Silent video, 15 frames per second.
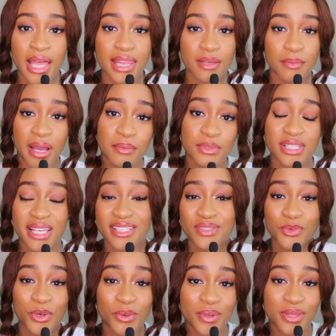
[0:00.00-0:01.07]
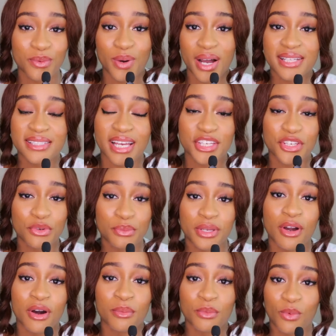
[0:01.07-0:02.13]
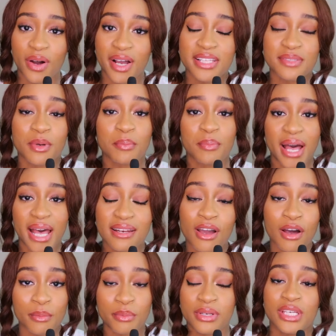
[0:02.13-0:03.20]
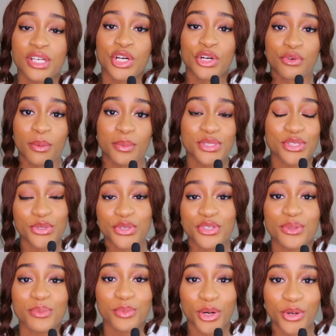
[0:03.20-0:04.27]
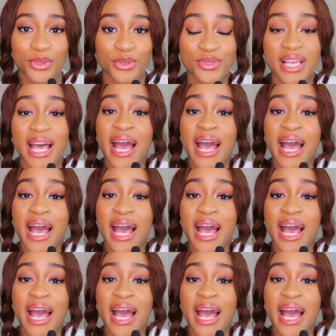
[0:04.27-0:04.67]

The Bible says, walk with the wise and you'll become wise, but bad company corrupts good morals.